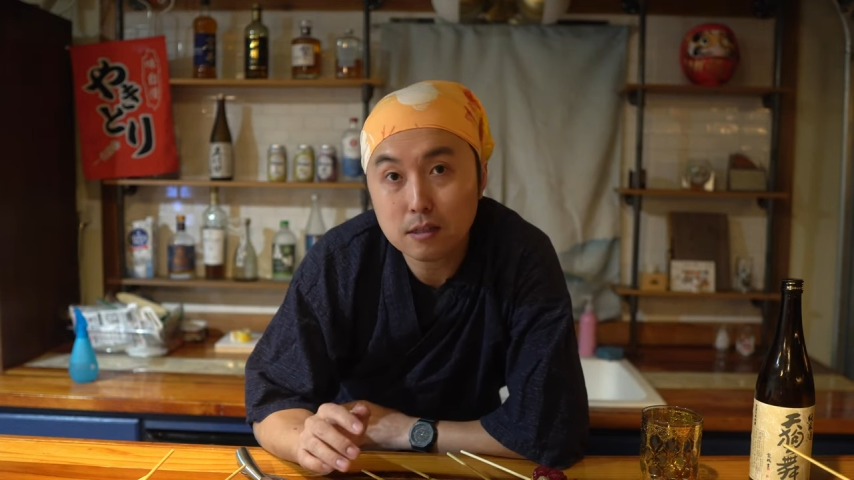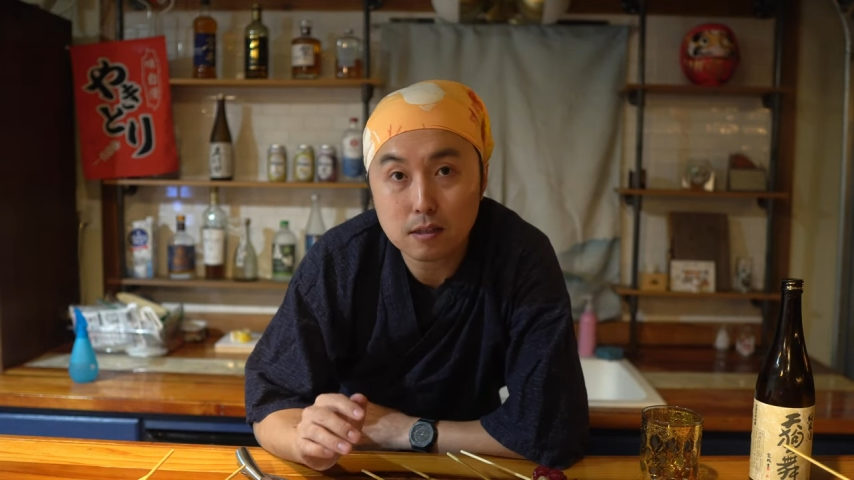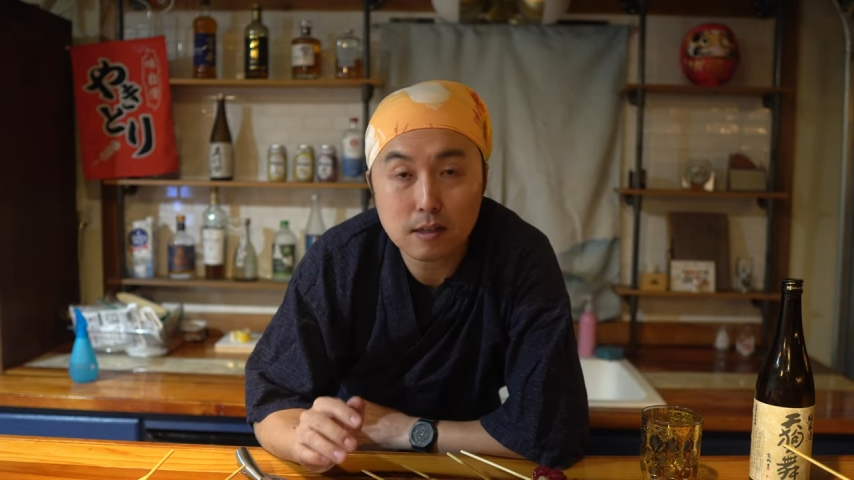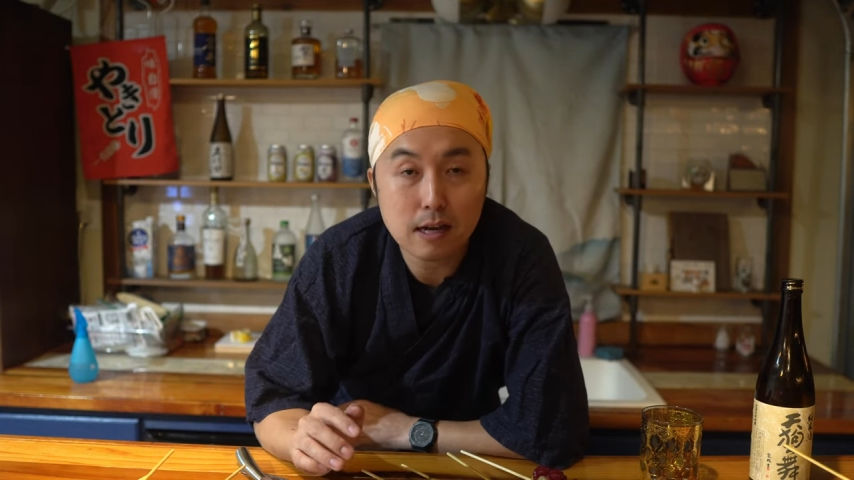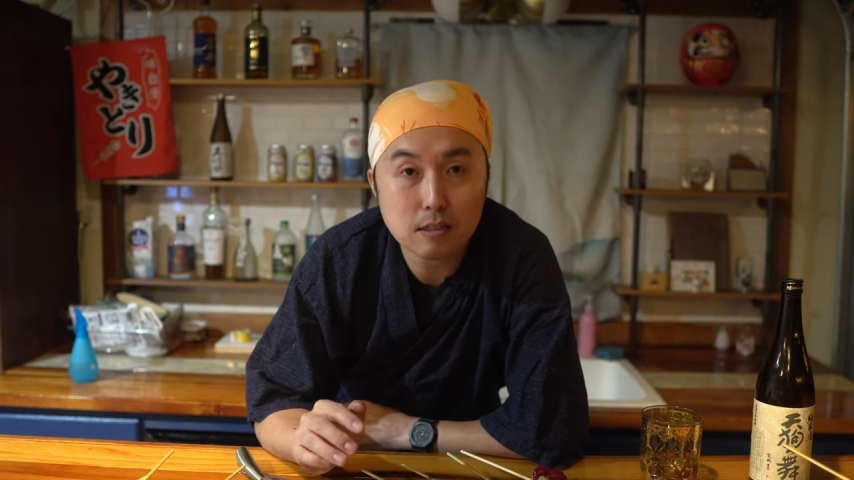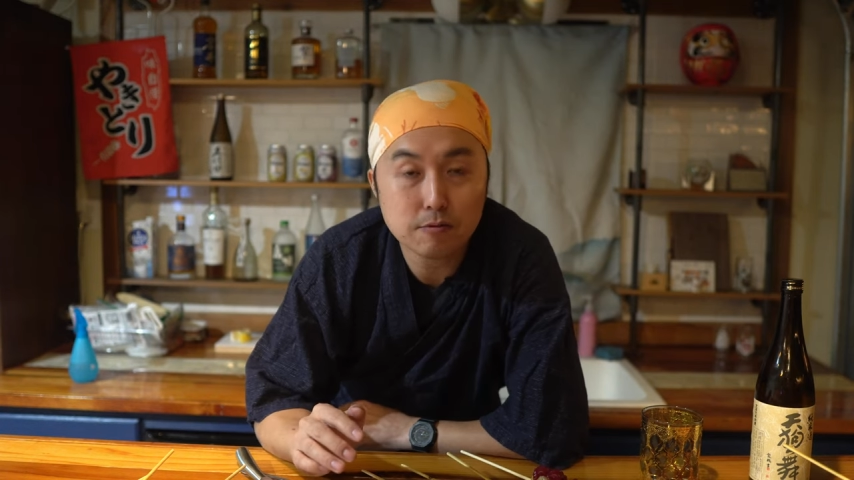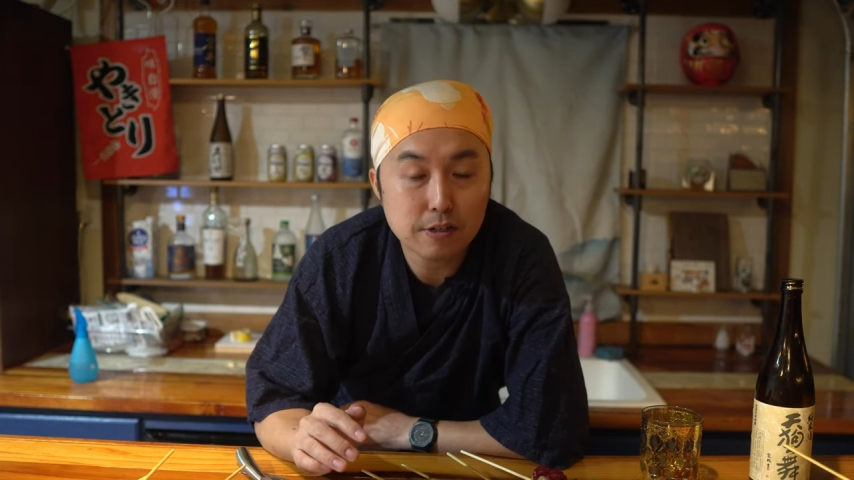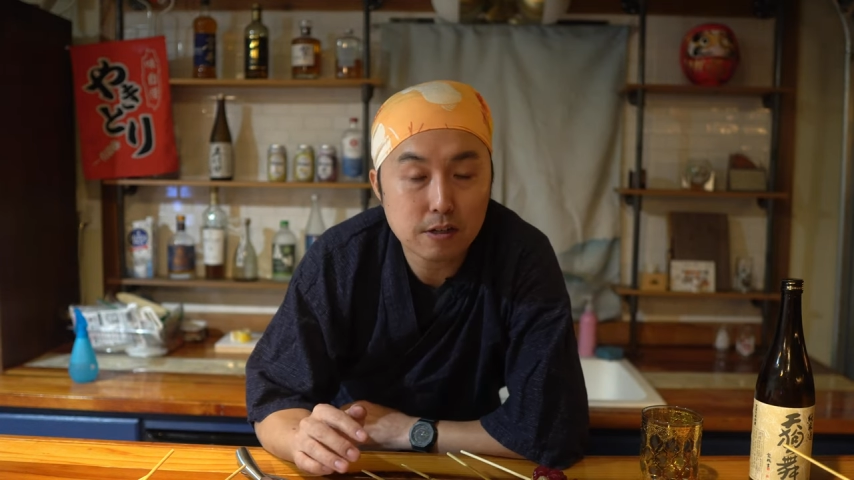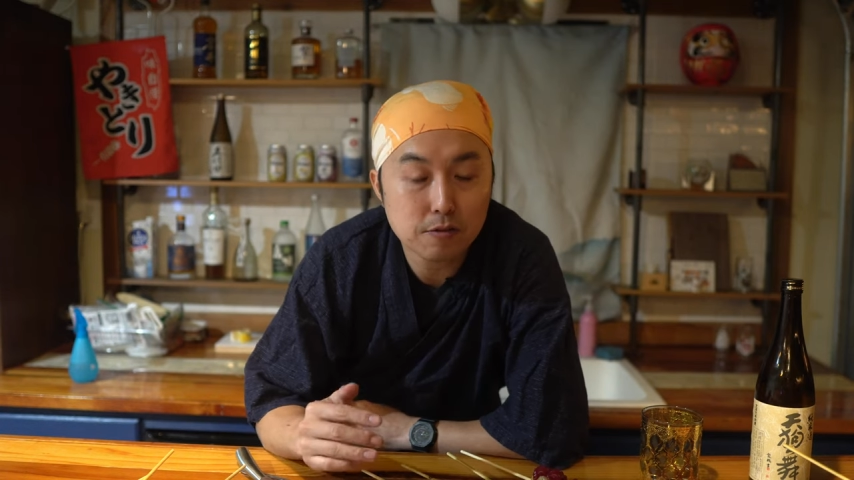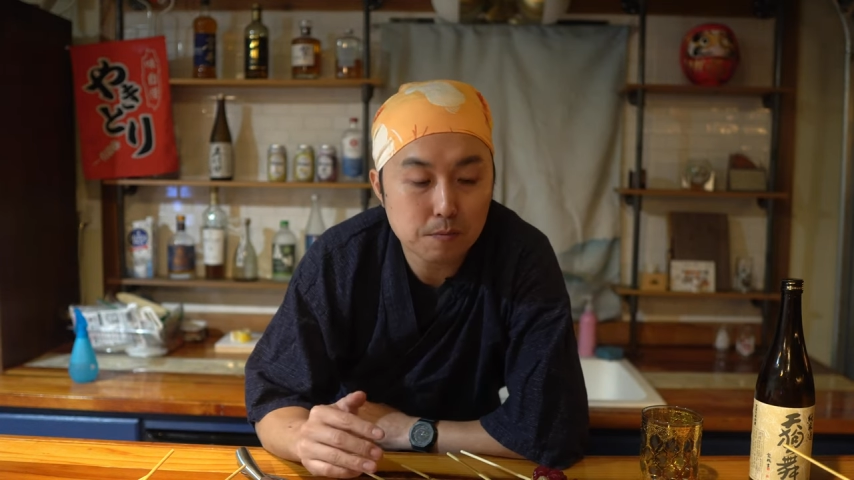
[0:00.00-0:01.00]
the last
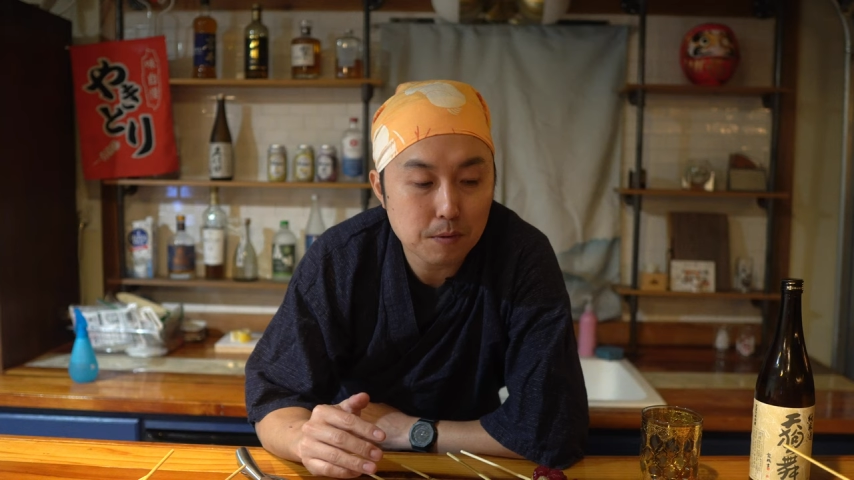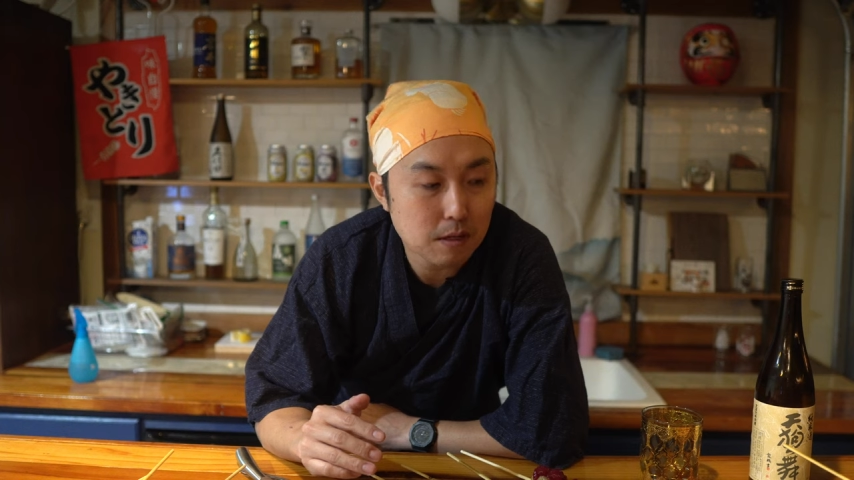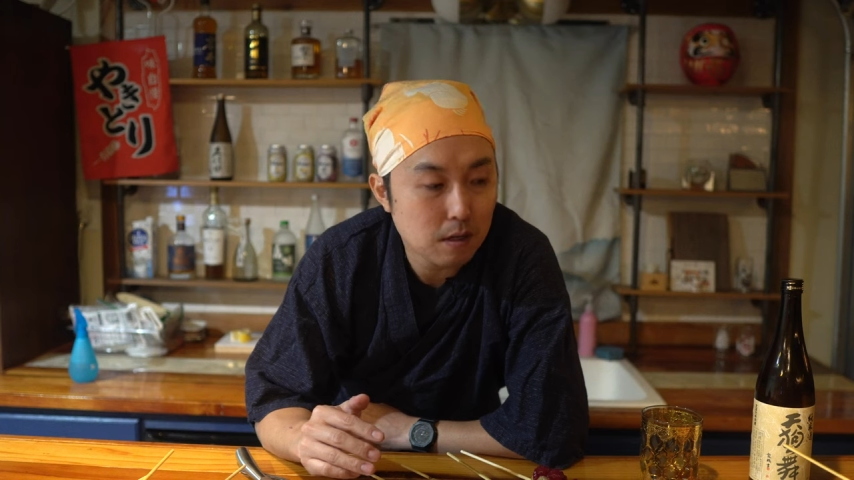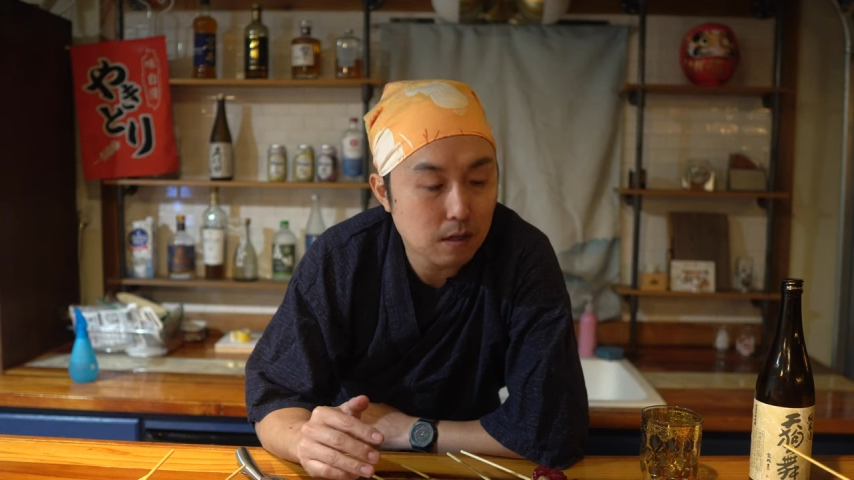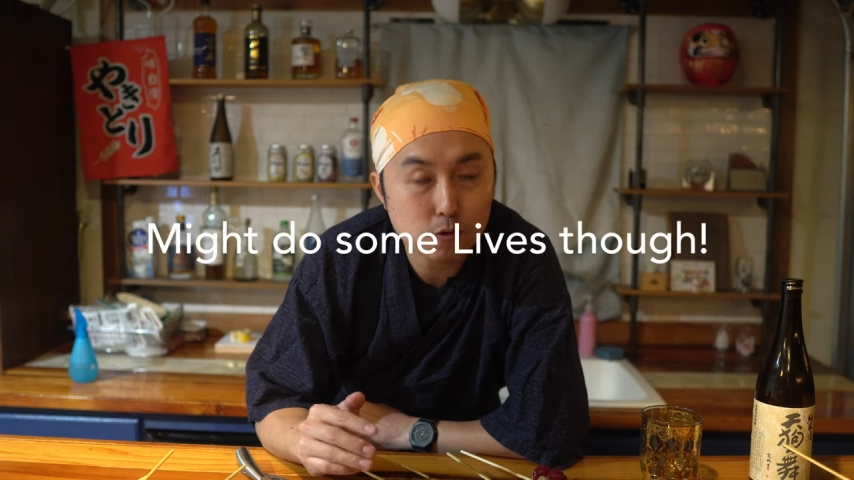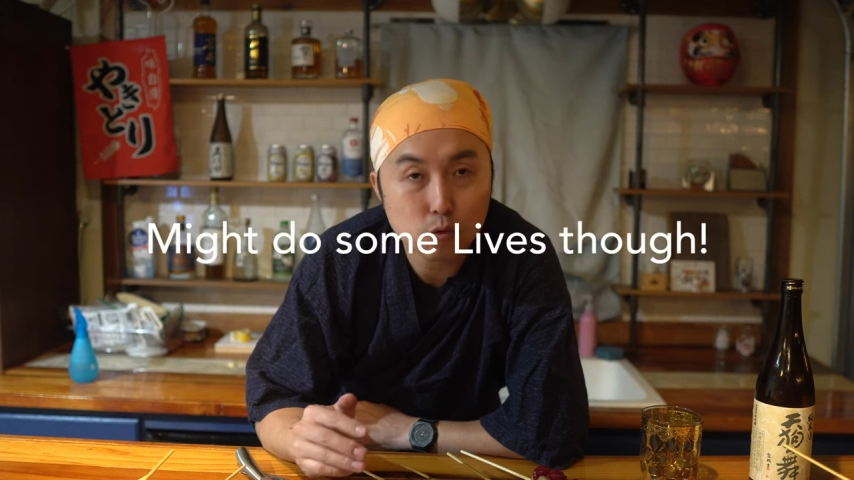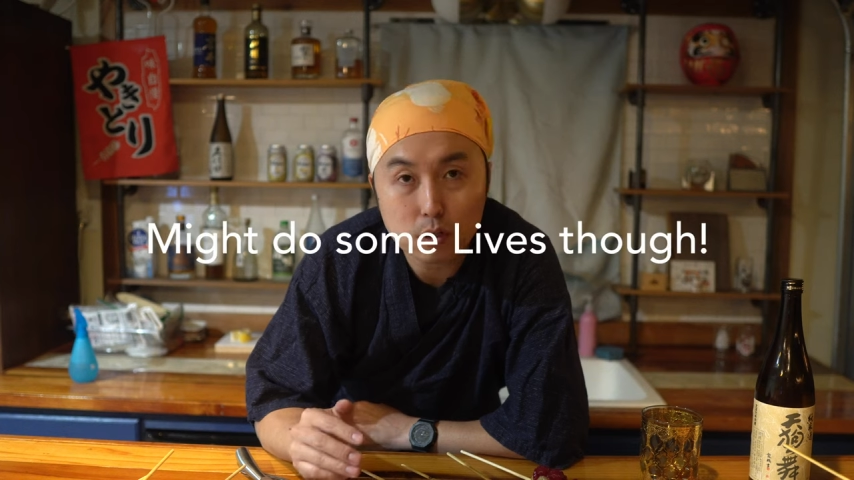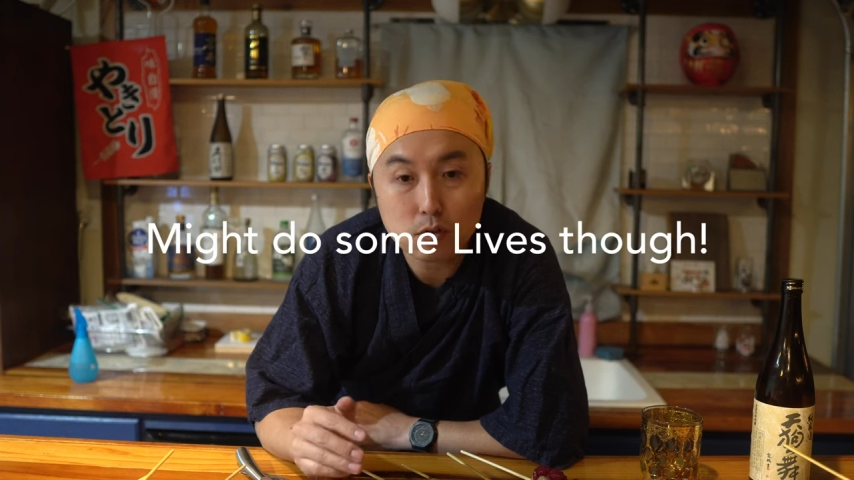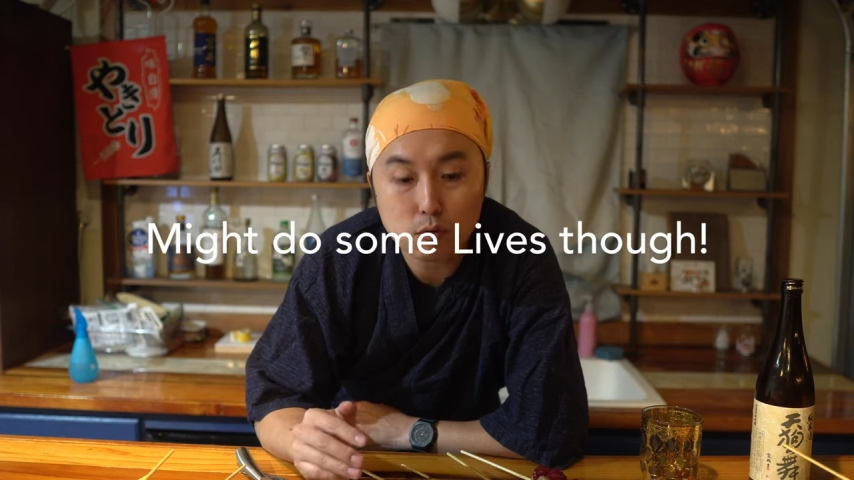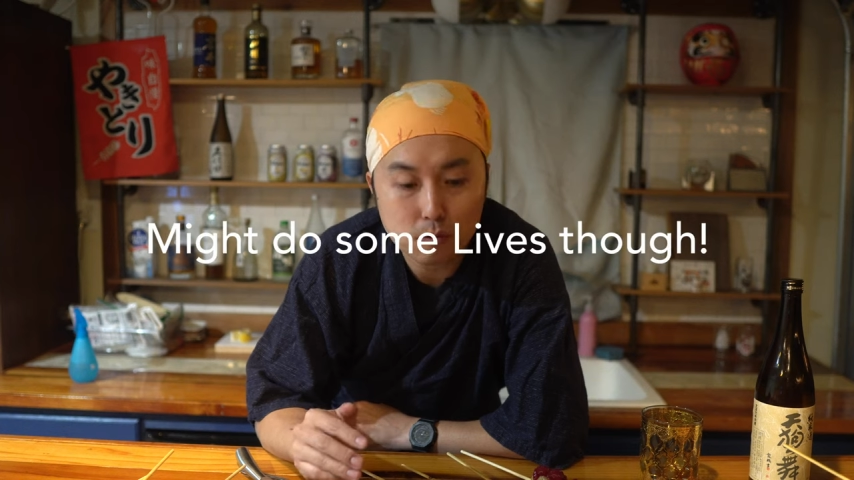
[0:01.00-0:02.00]
video for me of
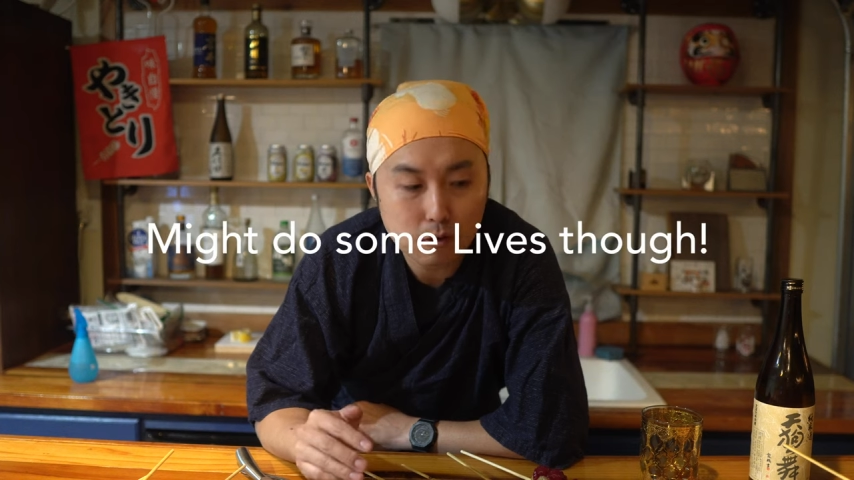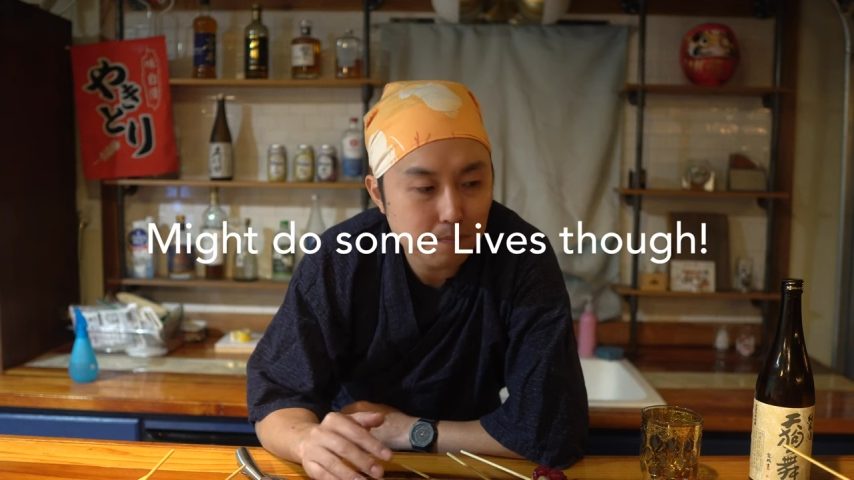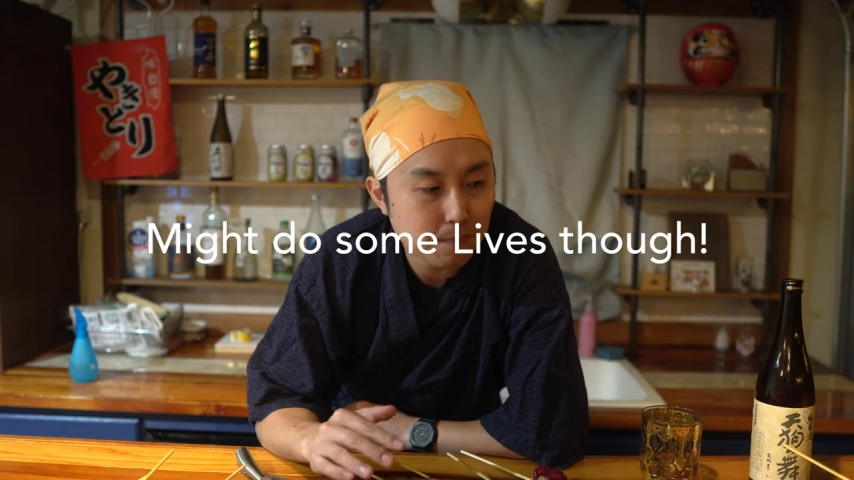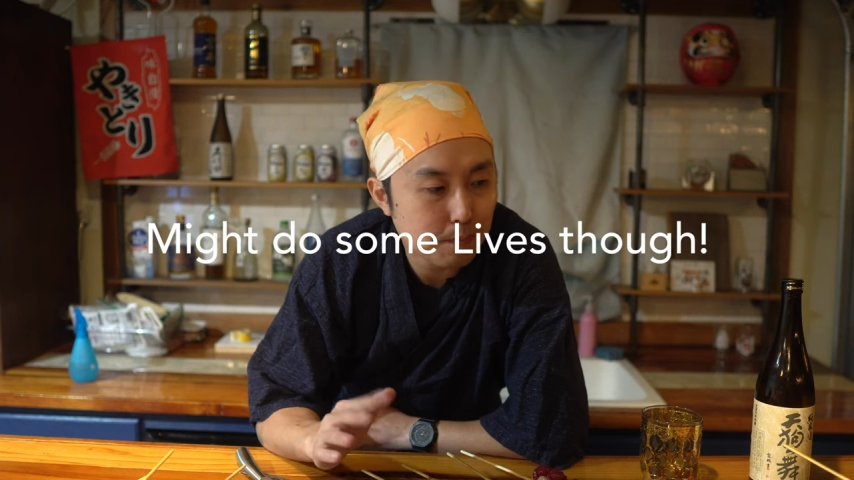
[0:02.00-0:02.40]
2021.